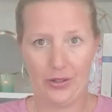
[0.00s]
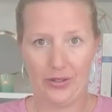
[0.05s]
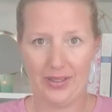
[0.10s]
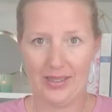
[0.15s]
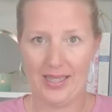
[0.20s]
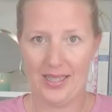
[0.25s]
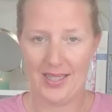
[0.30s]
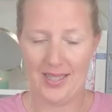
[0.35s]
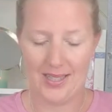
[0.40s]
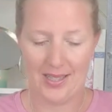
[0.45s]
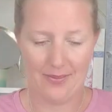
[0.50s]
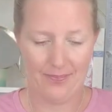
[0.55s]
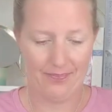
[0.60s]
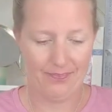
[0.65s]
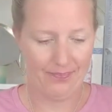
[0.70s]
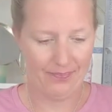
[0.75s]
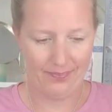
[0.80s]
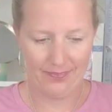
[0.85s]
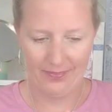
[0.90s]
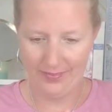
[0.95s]
goodness,
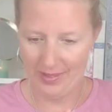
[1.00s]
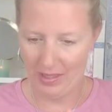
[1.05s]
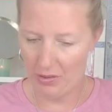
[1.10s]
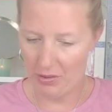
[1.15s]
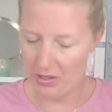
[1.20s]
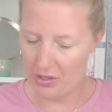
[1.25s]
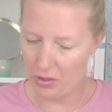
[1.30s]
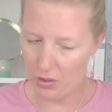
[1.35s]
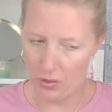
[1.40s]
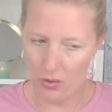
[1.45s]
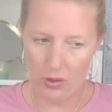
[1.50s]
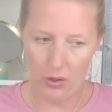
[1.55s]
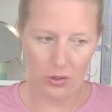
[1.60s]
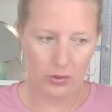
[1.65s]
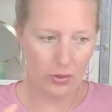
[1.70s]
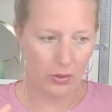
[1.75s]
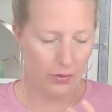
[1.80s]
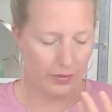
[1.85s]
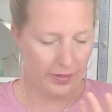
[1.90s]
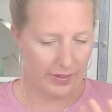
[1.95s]
there is a
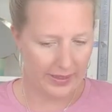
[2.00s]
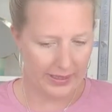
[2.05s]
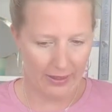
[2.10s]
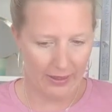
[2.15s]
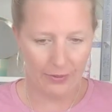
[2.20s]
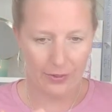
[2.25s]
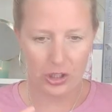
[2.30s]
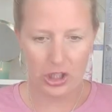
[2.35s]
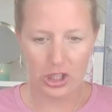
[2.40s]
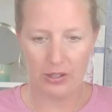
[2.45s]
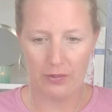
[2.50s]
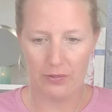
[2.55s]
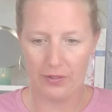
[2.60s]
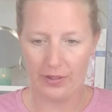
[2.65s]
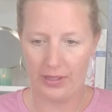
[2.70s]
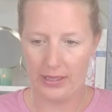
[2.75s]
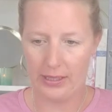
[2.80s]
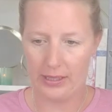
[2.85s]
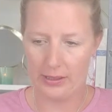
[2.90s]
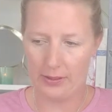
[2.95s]
lot of stuff
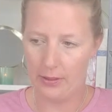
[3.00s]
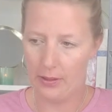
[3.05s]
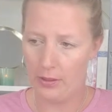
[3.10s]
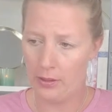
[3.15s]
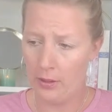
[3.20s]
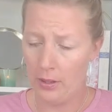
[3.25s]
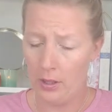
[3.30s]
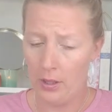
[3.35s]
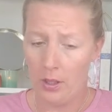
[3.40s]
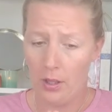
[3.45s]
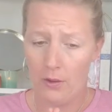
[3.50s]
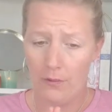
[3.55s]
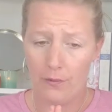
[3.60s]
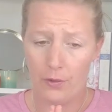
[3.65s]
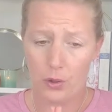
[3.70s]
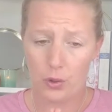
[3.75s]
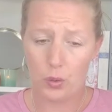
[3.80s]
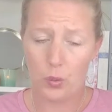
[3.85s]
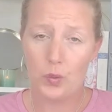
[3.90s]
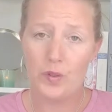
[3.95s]
shifting.
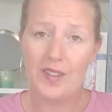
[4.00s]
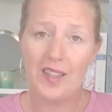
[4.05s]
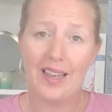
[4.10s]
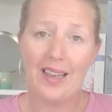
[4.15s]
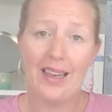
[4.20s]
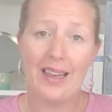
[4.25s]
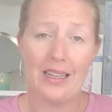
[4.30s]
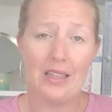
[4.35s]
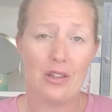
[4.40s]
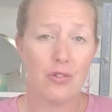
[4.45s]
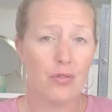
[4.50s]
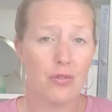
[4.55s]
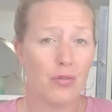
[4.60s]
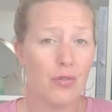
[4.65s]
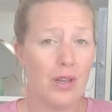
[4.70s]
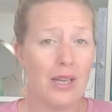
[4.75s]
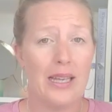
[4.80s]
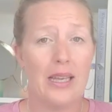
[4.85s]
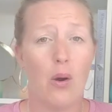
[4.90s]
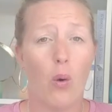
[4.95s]
For today, it's
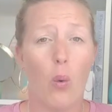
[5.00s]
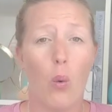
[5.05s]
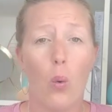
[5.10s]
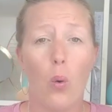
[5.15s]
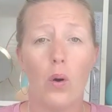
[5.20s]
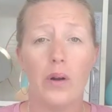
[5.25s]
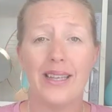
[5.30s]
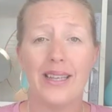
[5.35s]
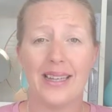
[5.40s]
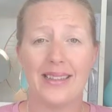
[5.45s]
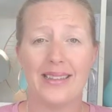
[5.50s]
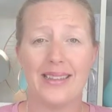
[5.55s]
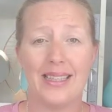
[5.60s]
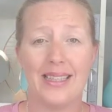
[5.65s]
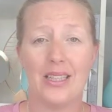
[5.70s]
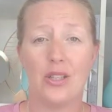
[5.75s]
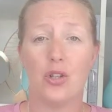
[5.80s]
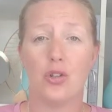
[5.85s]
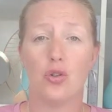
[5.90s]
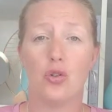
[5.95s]
really all that
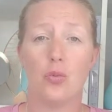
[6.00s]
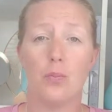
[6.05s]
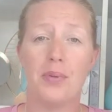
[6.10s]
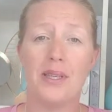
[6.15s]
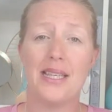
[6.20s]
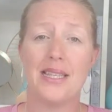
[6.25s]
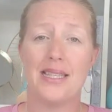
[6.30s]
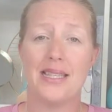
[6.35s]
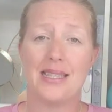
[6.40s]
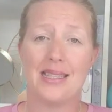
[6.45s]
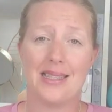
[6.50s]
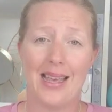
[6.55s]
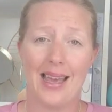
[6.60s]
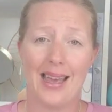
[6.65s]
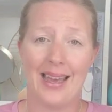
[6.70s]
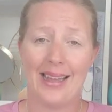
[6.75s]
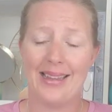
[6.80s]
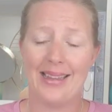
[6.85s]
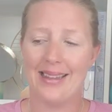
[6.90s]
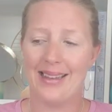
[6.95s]
needed to be
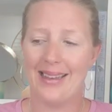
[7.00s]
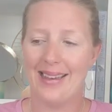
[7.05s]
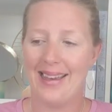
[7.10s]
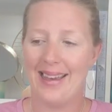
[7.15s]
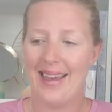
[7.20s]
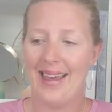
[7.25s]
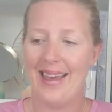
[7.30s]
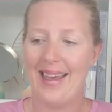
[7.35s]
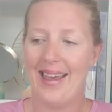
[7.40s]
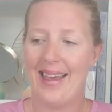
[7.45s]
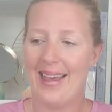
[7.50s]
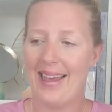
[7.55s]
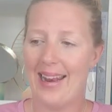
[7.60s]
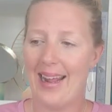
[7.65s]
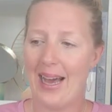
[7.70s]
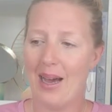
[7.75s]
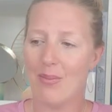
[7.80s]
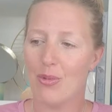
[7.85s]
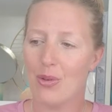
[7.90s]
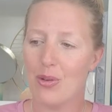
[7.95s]
said,
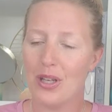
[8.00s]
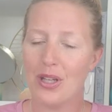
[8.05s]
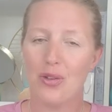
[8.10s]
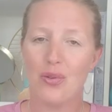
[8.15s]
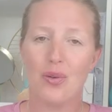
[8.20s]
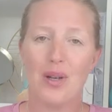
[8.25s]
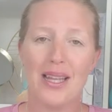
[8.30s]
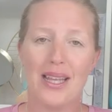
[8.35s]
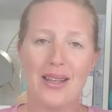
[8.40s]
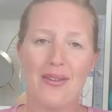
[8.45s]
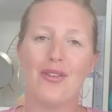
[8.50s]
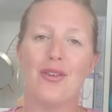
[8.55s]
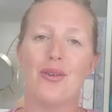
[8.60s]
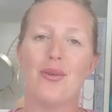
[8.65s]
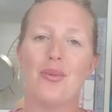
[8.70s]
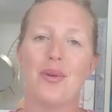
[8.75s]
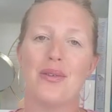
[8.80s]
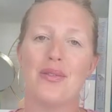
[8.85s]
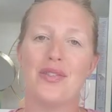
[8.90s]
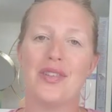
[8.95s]
and I'm going to leave
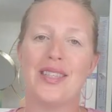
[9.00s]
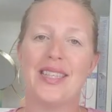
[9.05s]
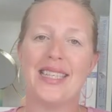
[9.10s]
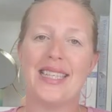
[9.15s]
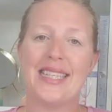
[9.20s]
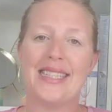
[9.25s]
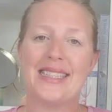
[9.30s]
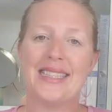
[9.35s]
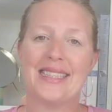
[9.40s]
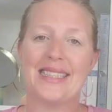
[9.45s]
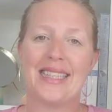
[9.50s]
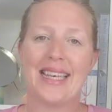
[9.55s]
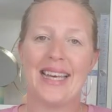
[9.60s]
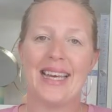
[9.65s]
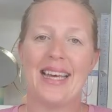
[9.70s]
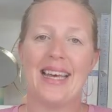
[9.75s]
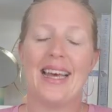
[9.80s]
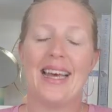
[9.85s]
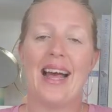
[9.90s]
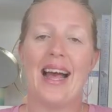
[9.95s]
you with this.
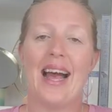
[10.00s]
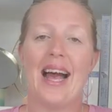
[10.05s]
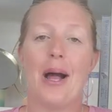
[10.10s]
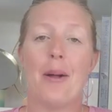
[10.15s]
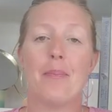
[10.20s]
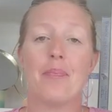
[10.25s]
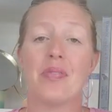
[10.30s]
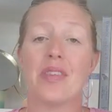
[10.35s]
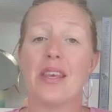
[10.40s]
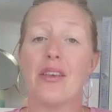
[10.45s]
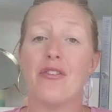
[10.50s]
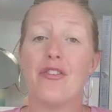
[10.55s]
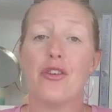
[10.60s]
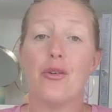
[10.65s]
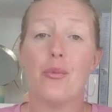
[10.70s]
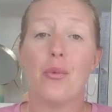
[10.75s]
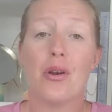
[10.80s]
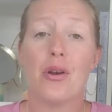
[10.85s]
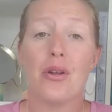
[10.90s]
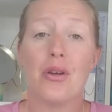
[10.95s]
If
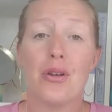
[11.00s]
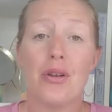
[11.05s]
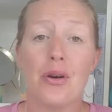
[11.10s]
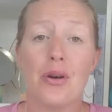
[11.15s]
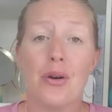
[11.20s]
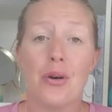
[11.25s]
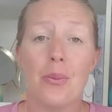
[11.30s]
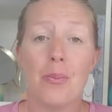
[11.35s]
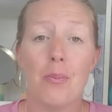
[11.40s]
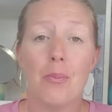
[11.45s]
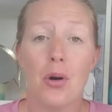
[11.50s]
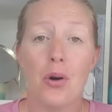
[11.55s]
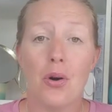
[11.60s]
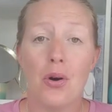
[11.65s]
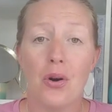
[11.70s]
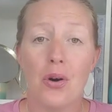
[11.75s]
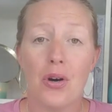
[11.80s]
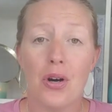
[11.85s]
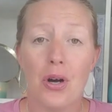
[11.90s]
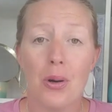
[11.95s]
you want to know
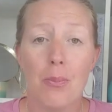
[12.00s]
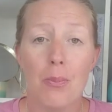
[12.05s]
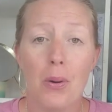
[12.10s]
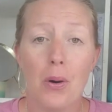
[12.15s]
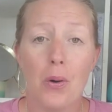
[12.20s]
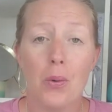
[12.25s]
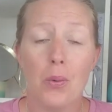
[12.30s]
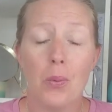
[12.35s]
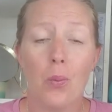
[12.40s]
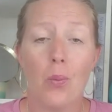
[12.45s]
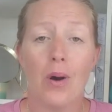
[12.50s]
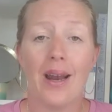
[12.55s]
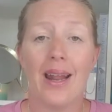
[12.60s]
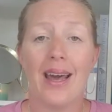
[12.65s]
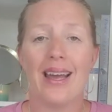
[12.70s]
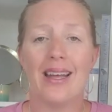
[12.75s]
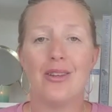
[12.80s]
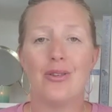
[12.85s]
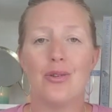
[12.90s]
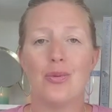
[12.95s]
more about what I